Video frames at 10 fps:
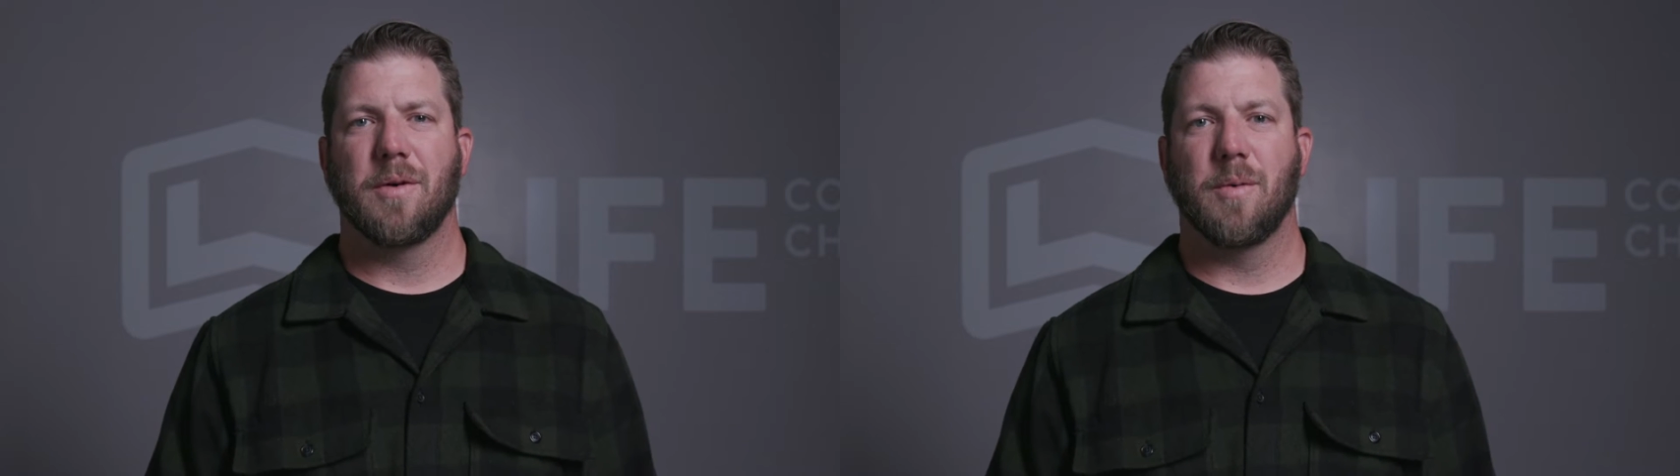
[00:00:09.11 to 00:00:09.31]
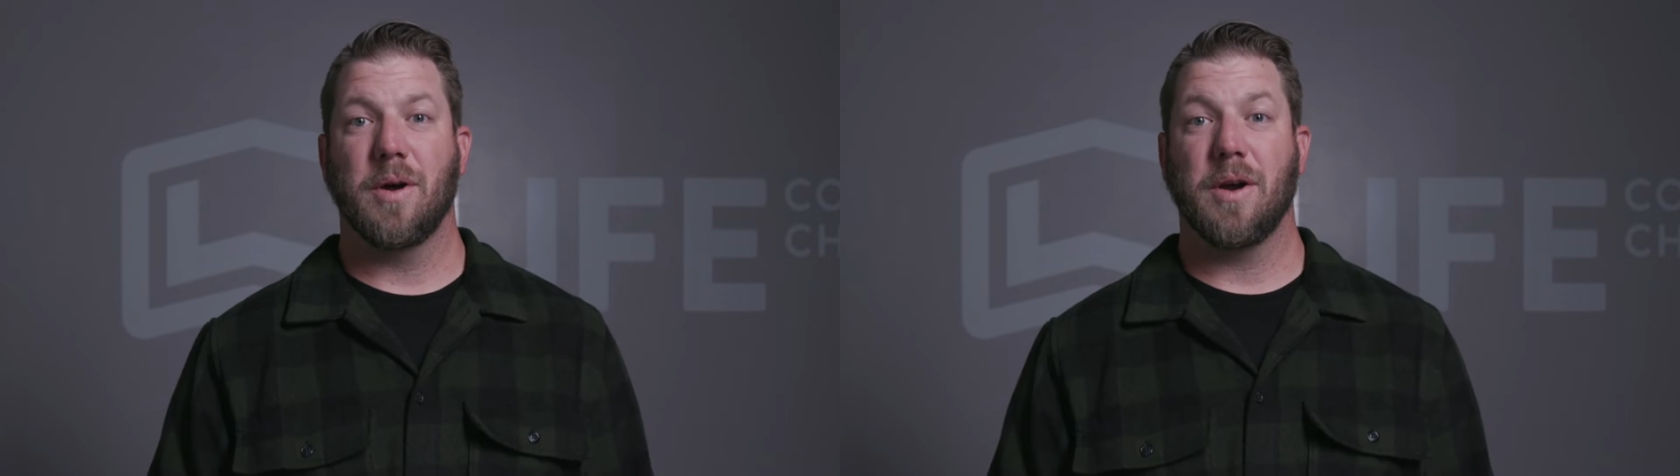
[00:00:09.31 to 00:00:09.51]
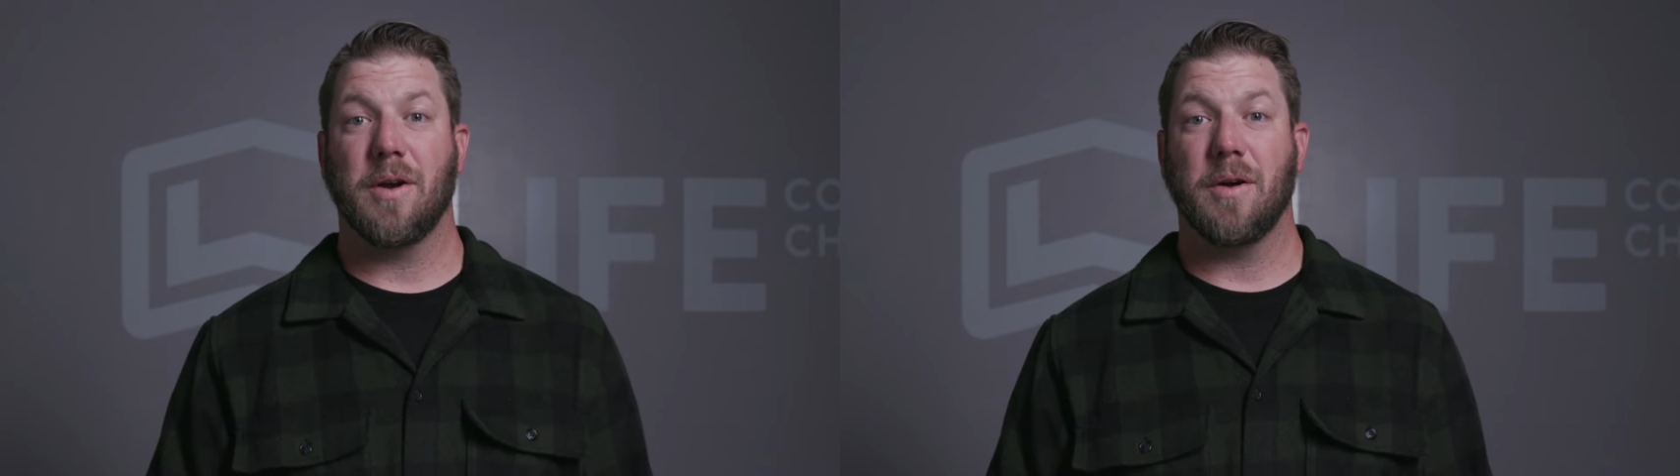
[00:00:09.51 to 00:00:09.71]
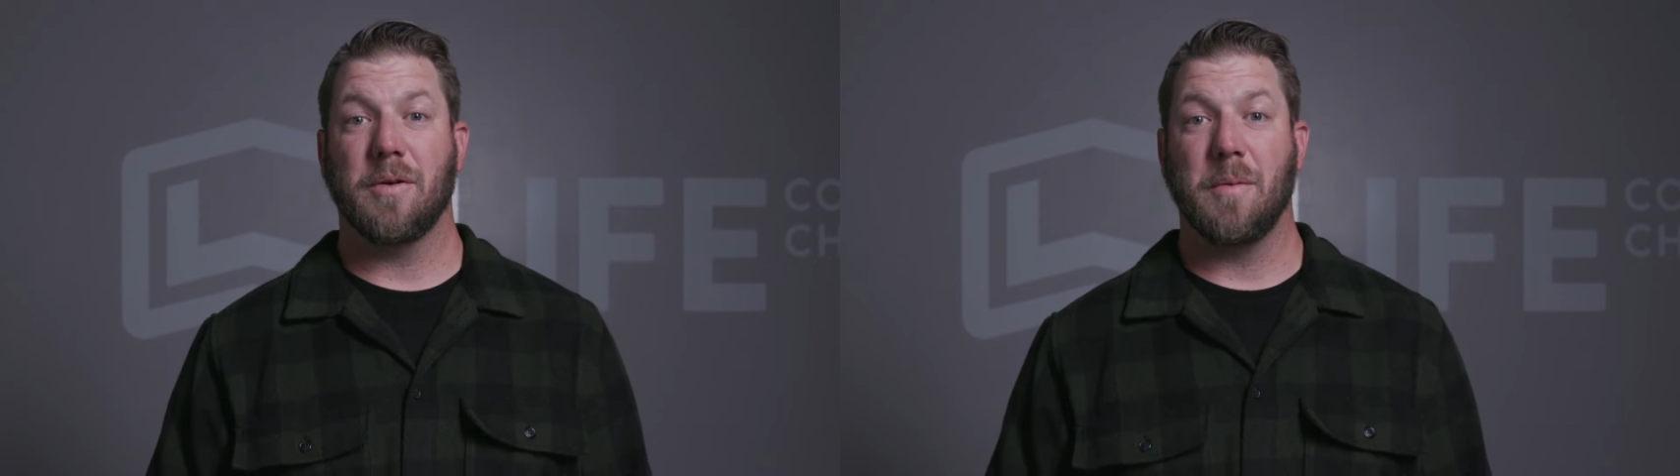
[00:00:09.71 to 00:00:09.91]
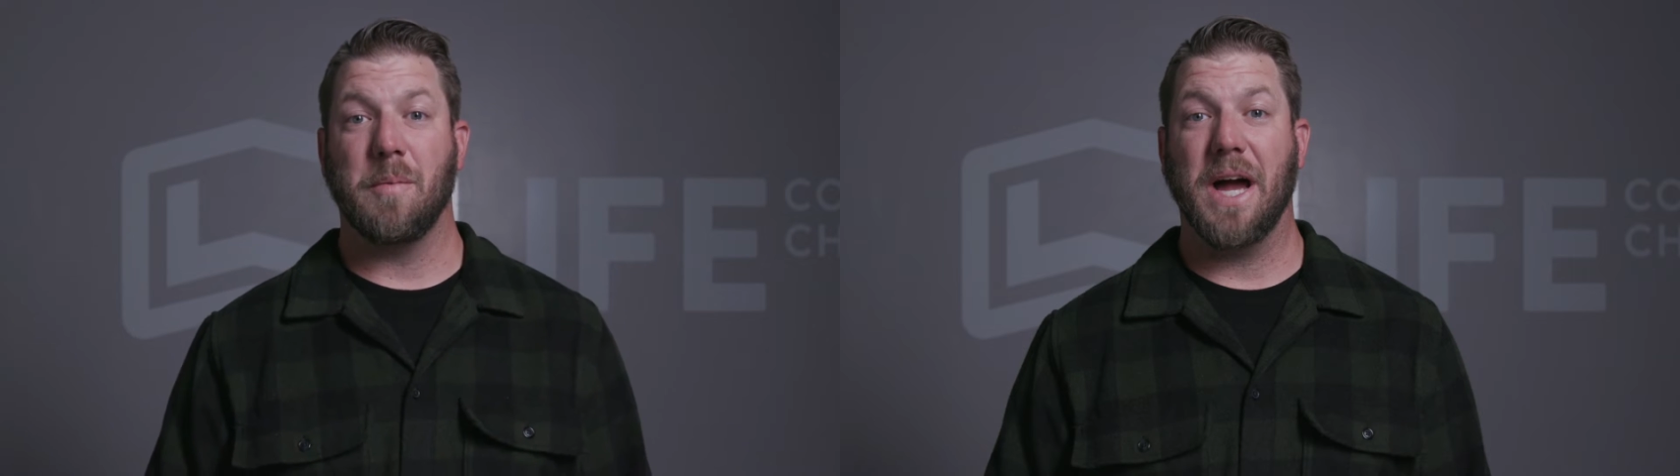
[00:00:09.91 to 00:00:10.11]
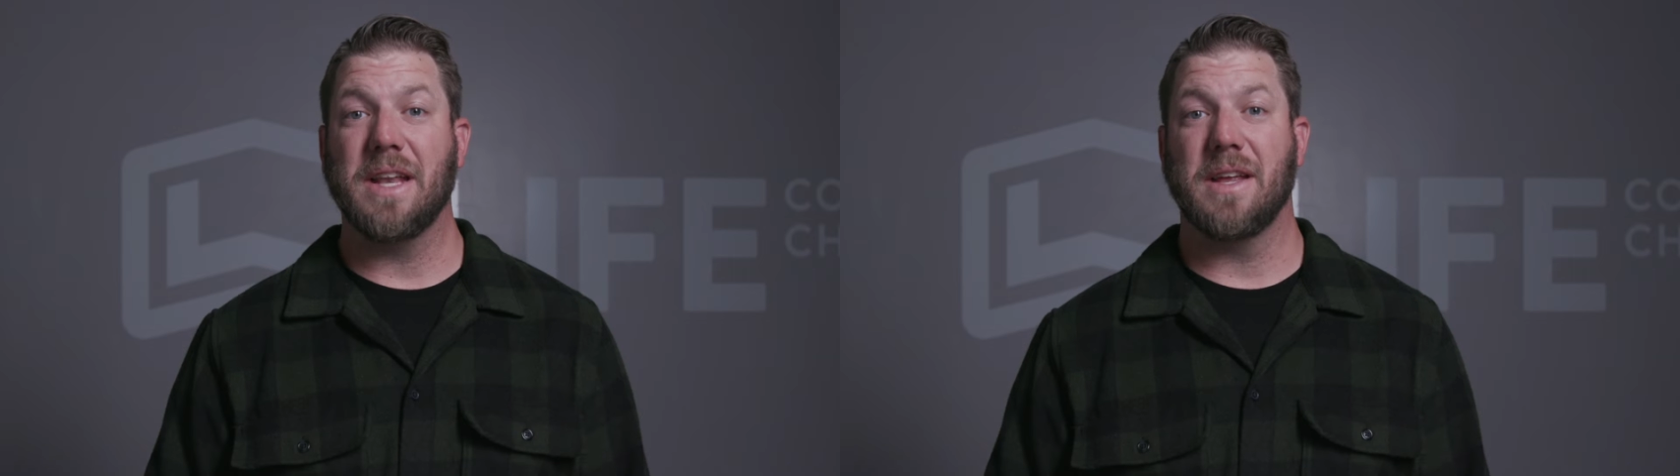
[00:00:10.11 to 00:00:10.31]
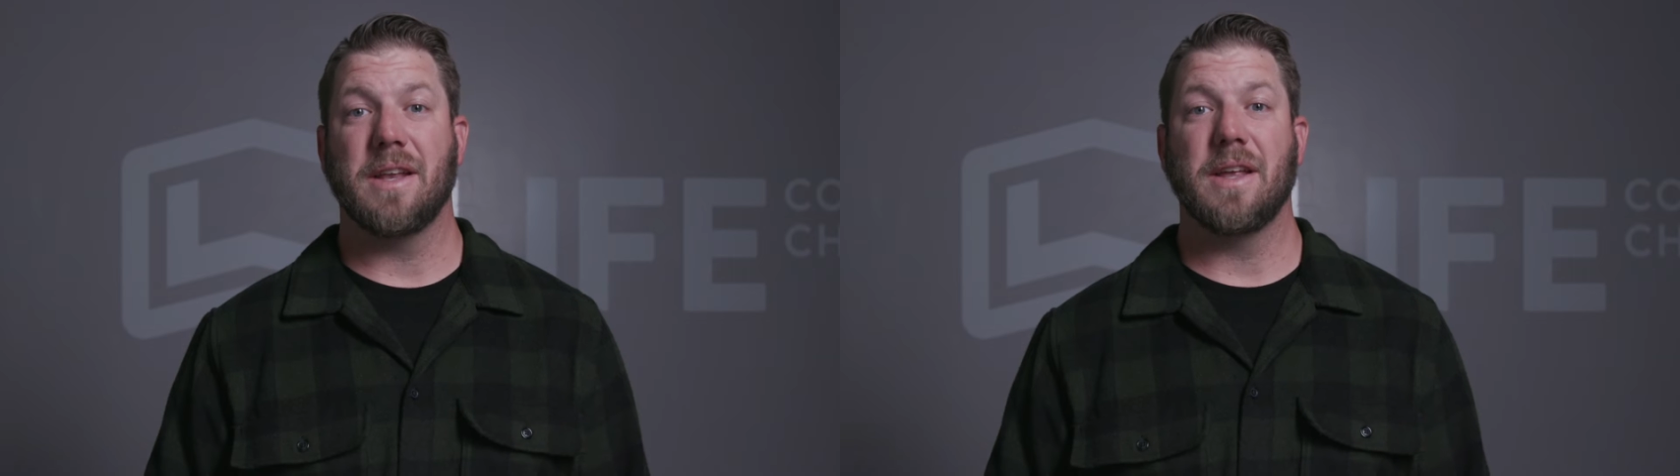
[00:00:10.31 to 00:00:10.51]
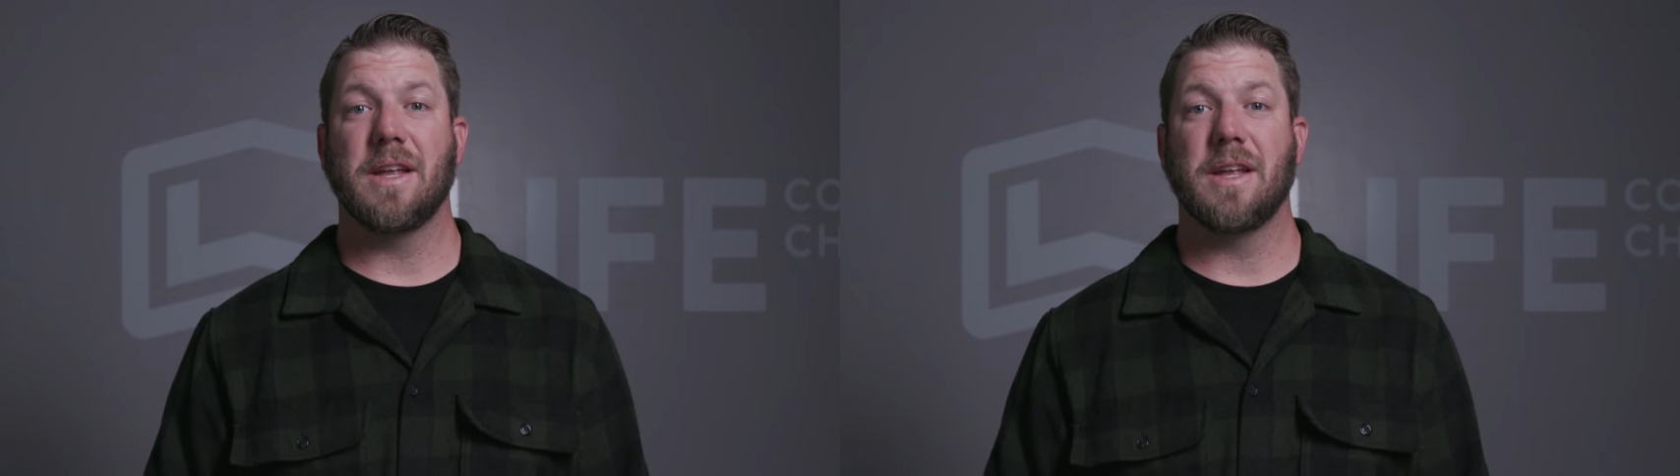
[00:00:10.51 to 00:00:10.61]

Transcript: we're reminded